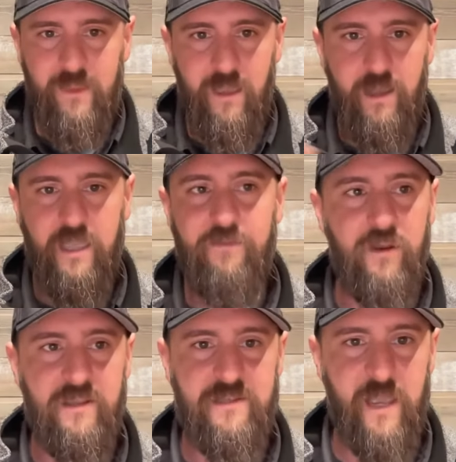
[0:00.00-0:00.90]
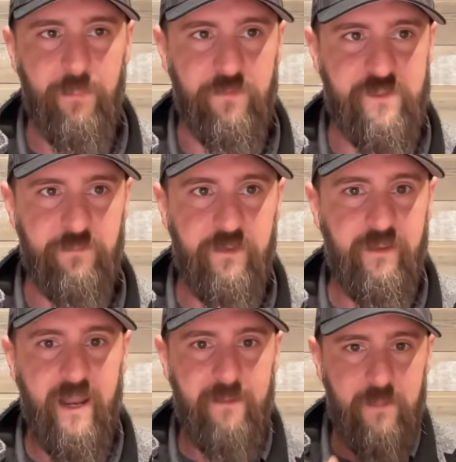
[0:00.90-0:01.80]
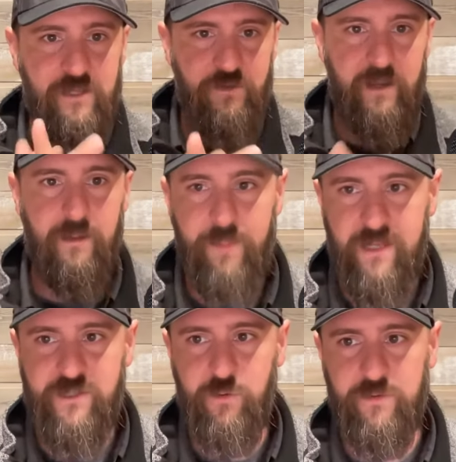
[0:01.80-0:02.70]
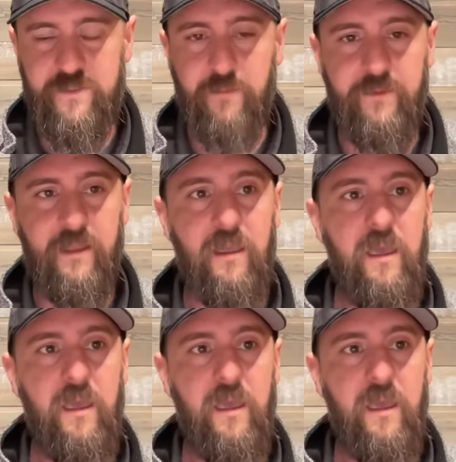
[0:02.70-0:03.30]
I'll give you an example of something that ain't me trying to pitch you on something